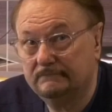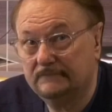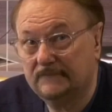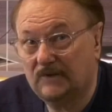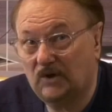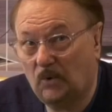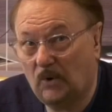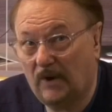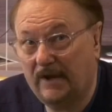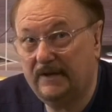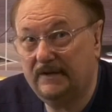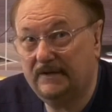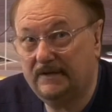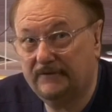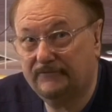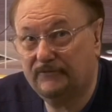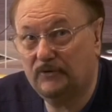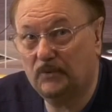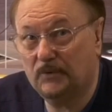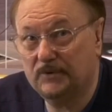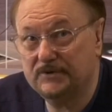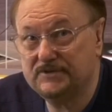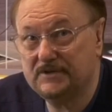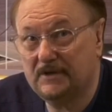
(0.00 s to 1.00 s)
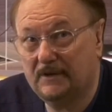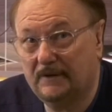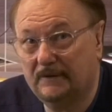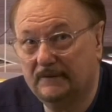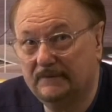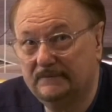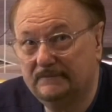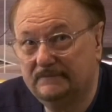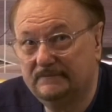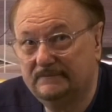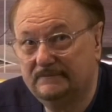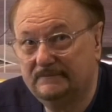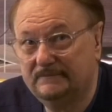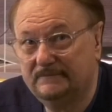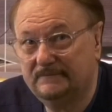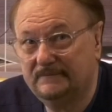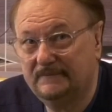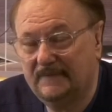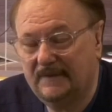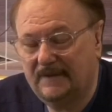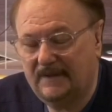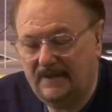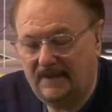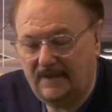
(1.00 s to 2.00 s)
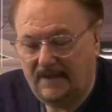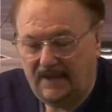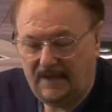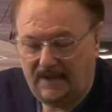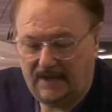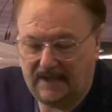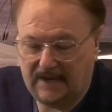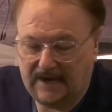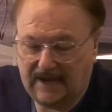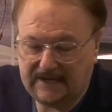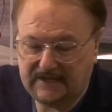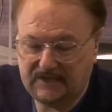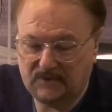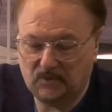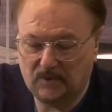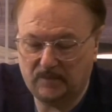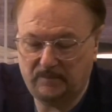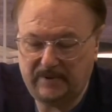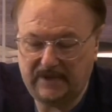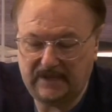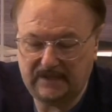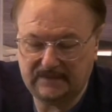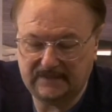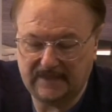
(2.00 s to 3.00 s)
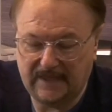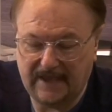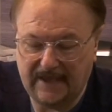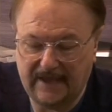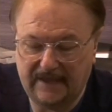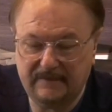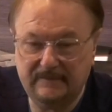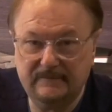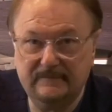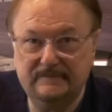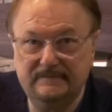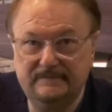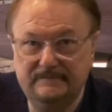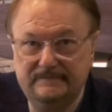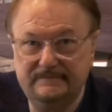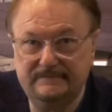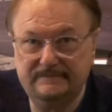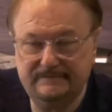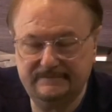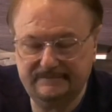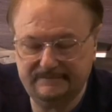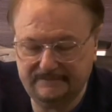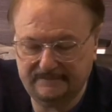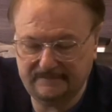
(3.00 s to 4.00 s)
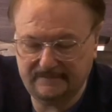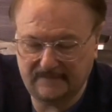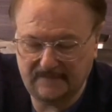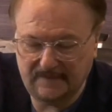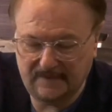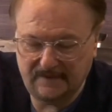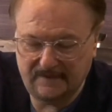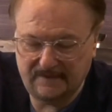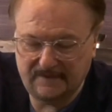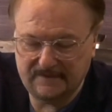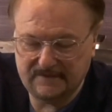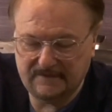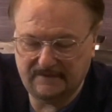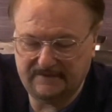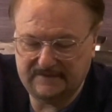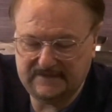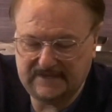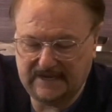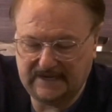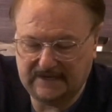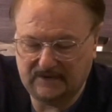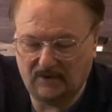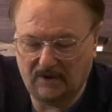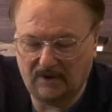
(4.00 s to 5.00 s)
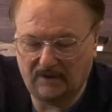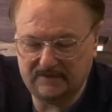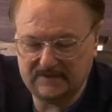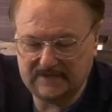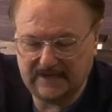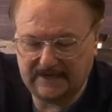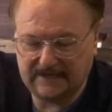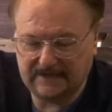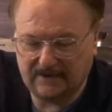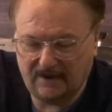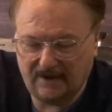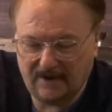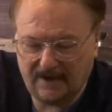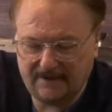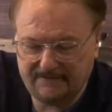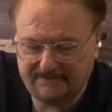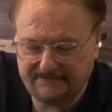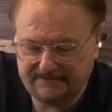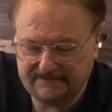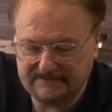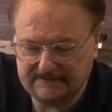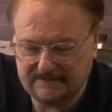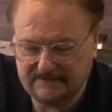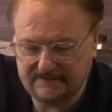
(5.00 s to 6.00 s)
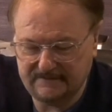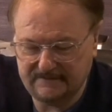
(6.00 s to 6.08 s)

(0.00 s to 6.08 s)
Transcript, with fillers: Quite a different result. And I can repeat that take, take it off.